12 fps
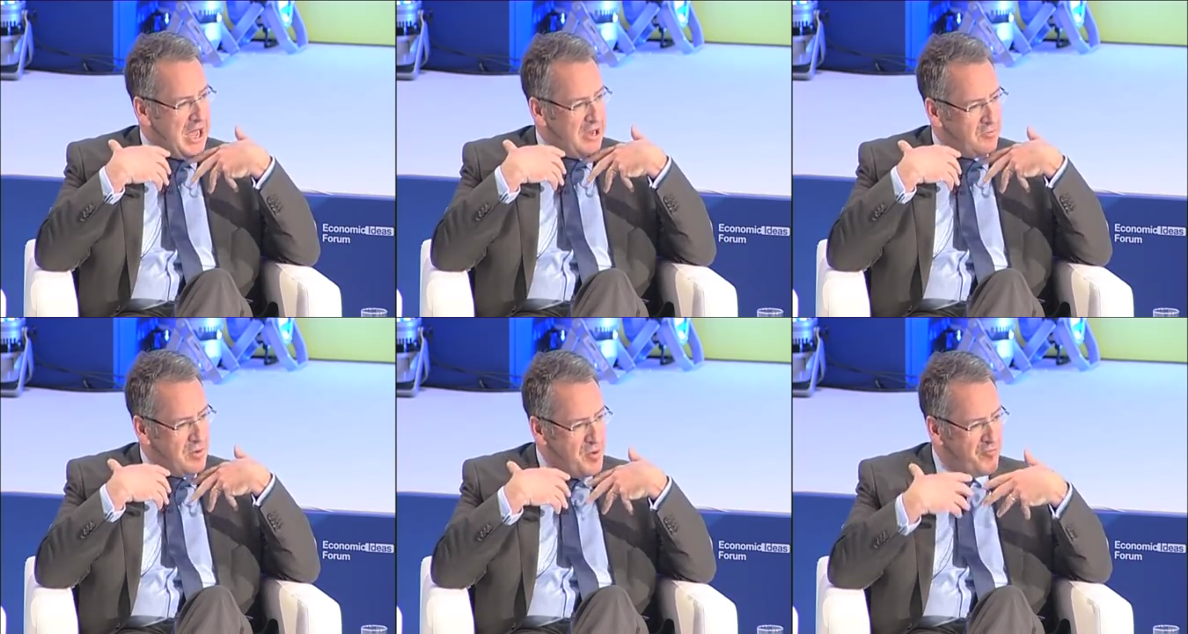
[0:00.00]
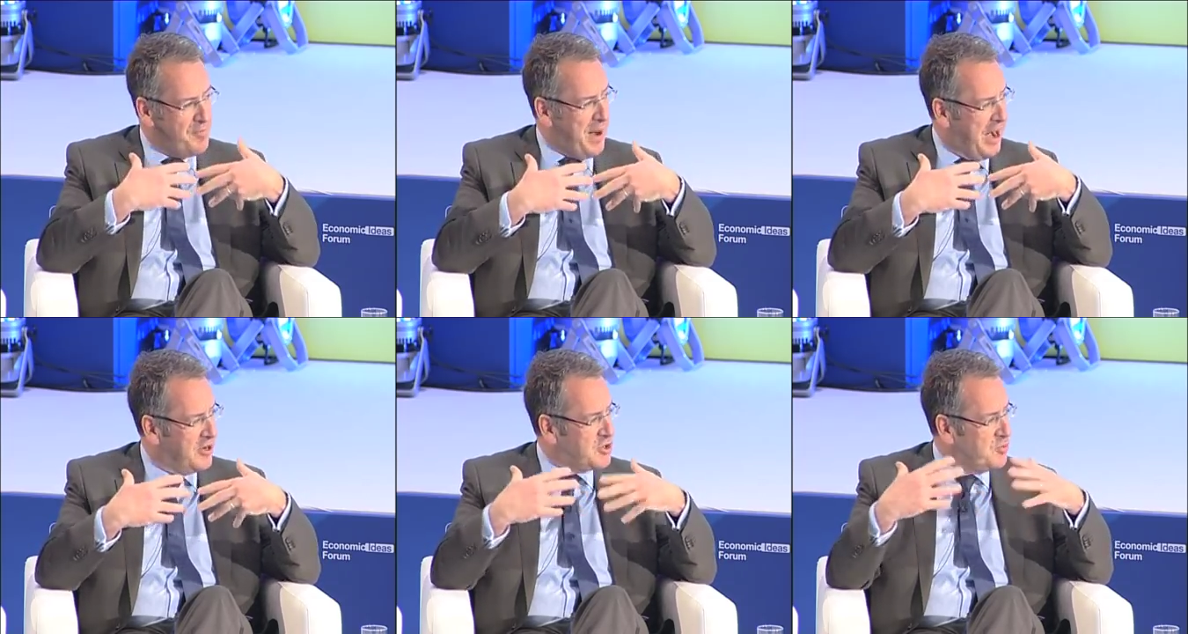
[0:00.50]
removing
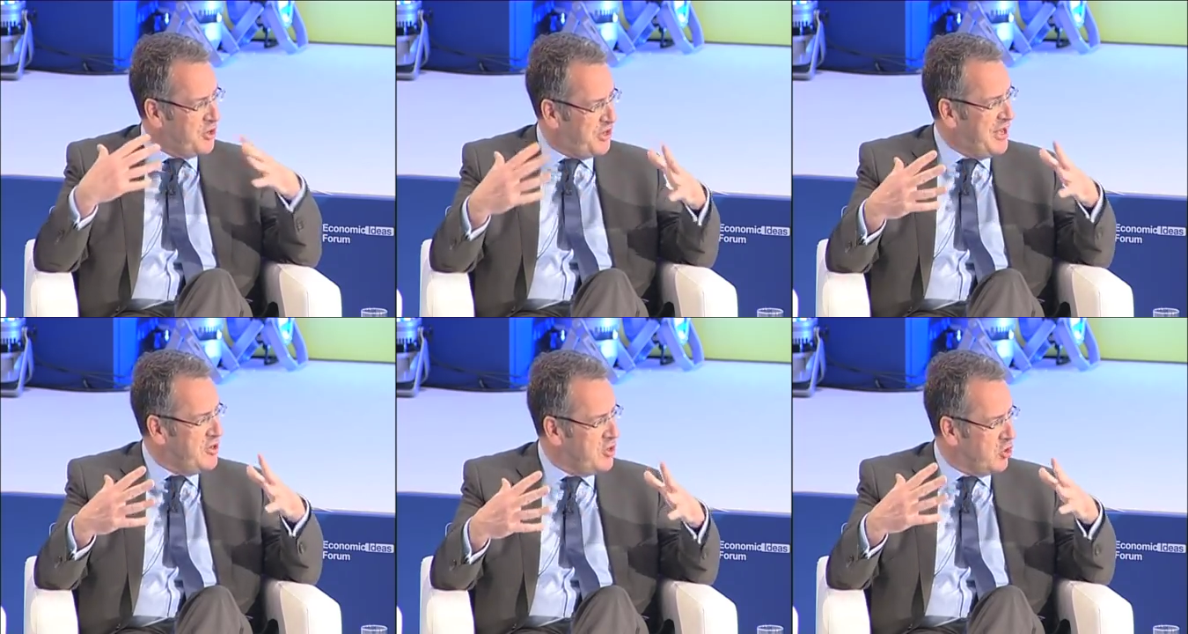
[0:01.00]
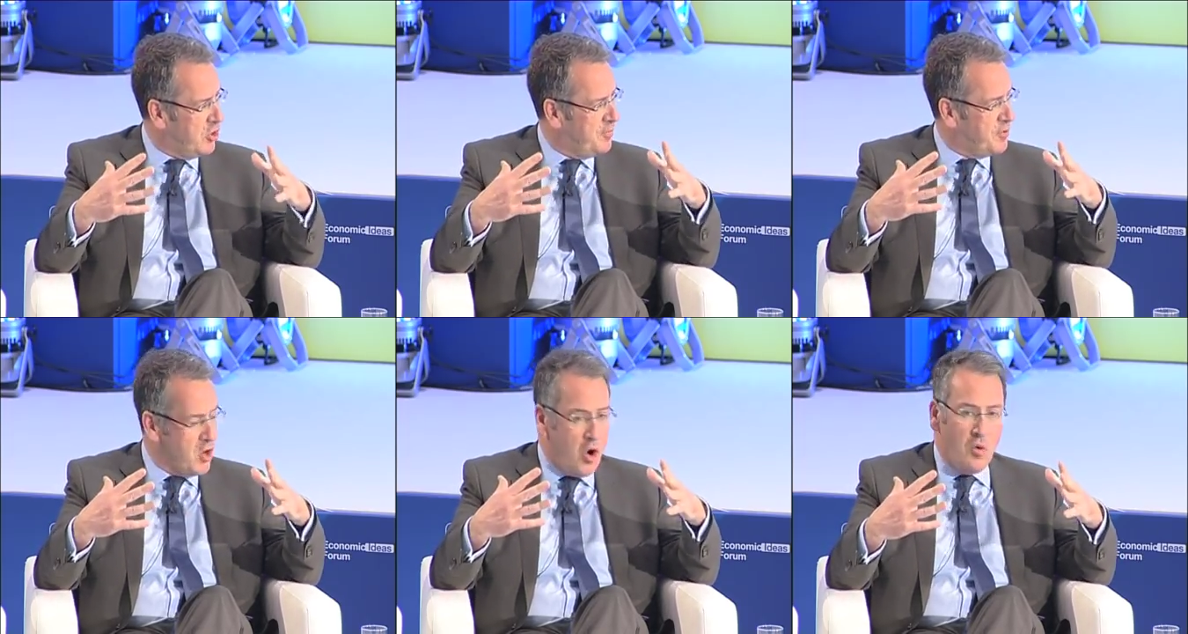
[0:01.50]
barriers within Europe,
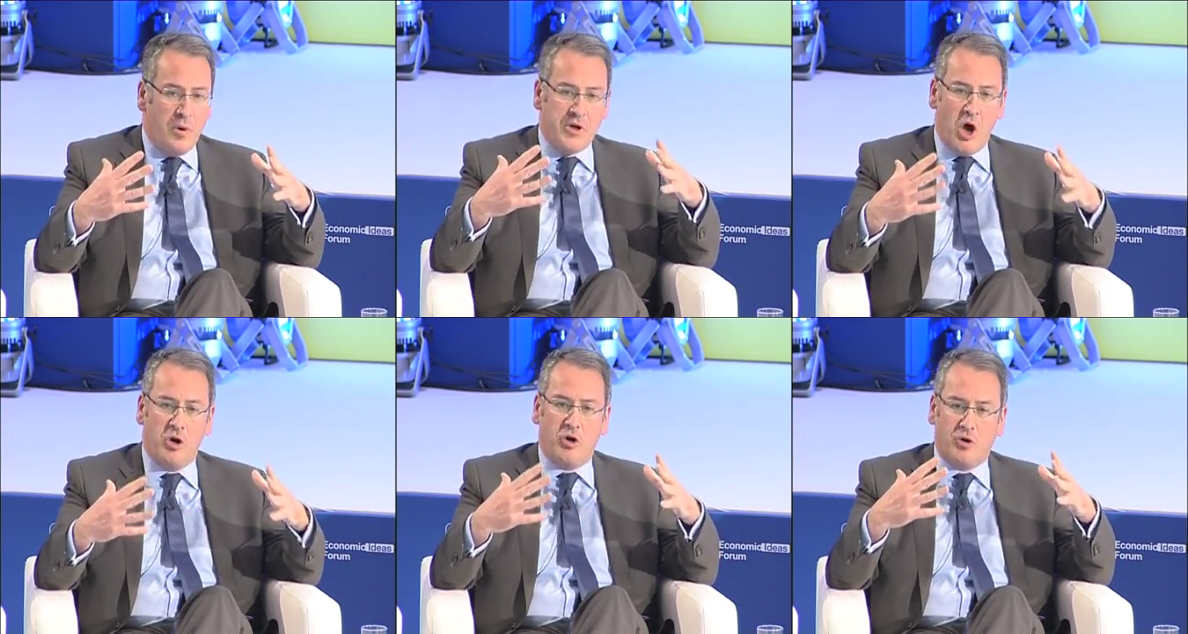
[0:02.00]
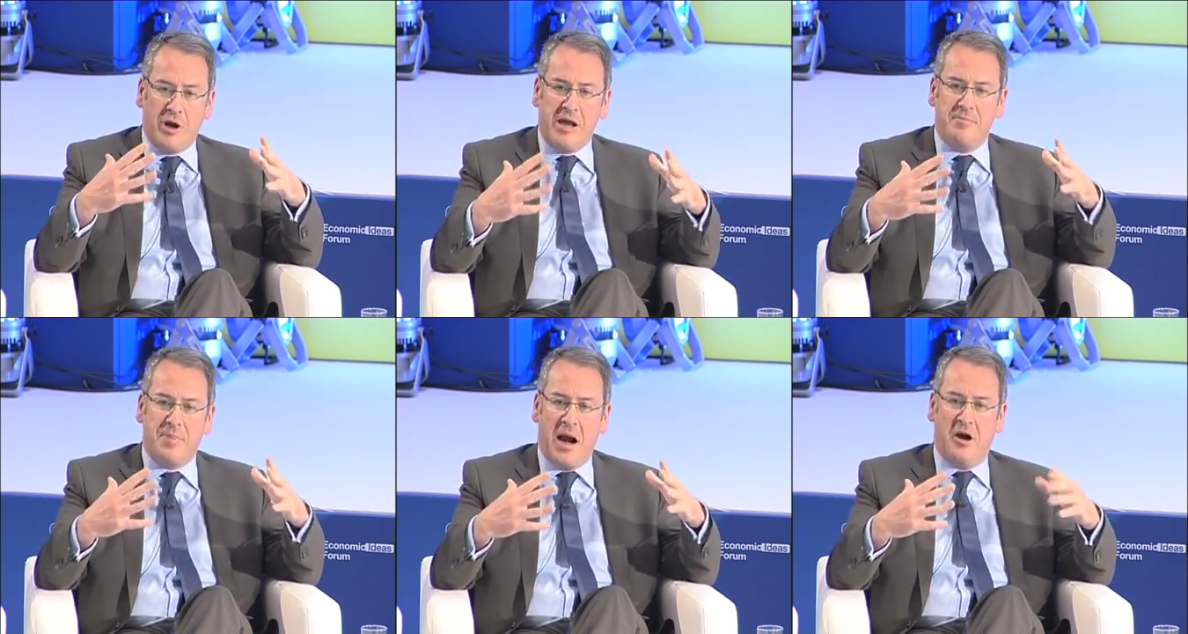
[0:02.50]
we don't
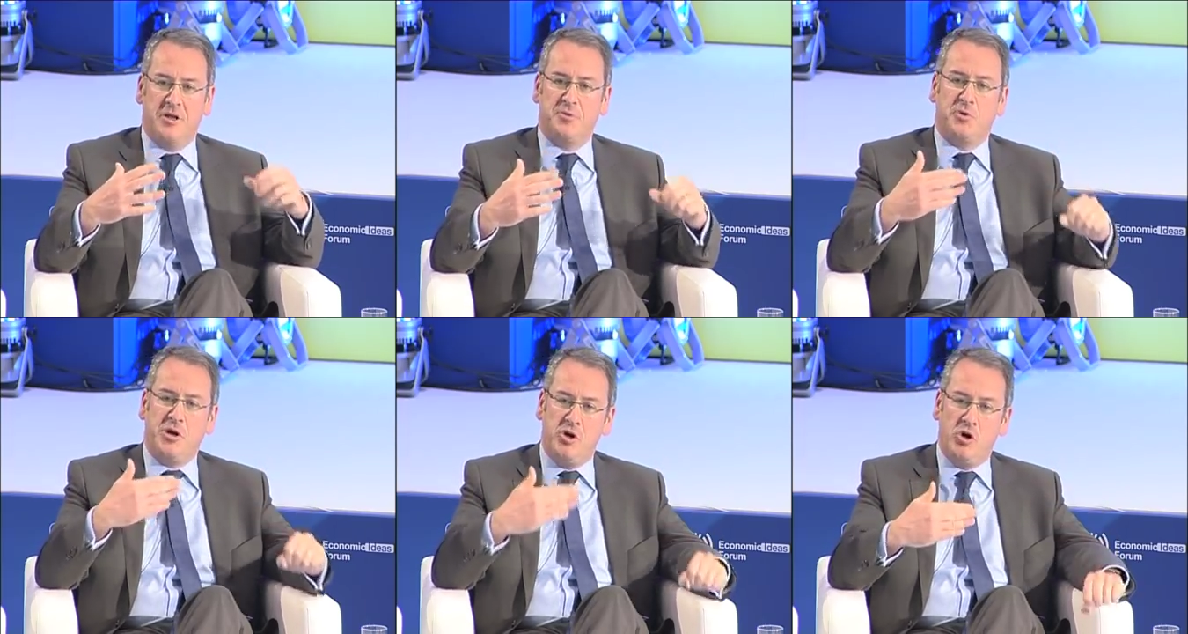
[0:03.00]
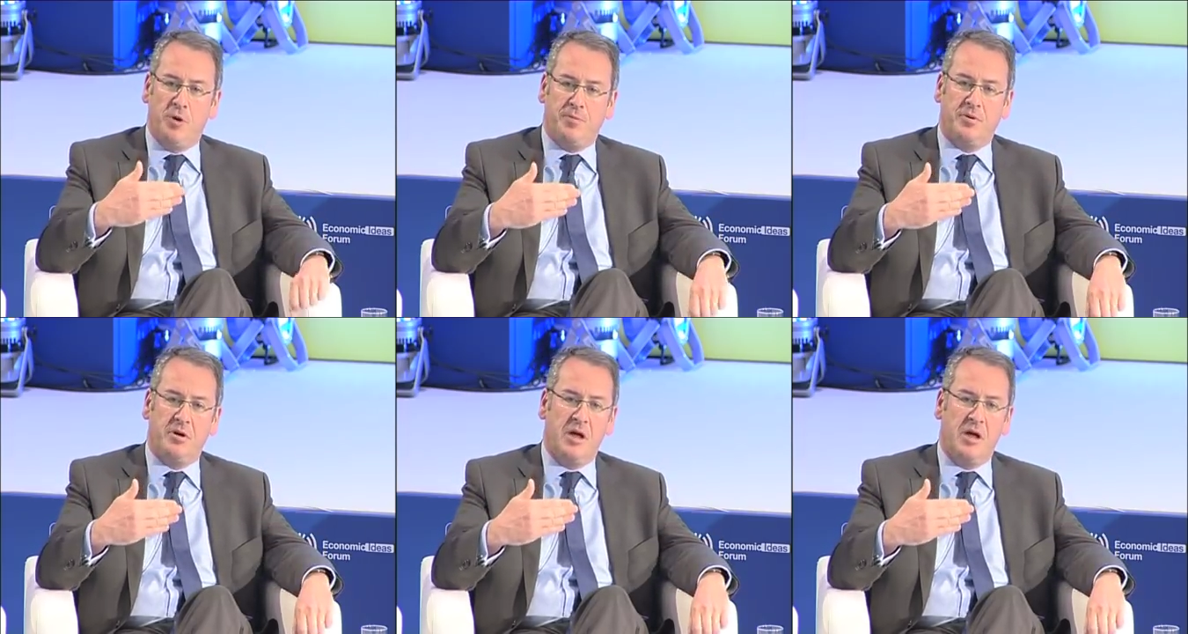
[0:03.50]
create barriers between Europe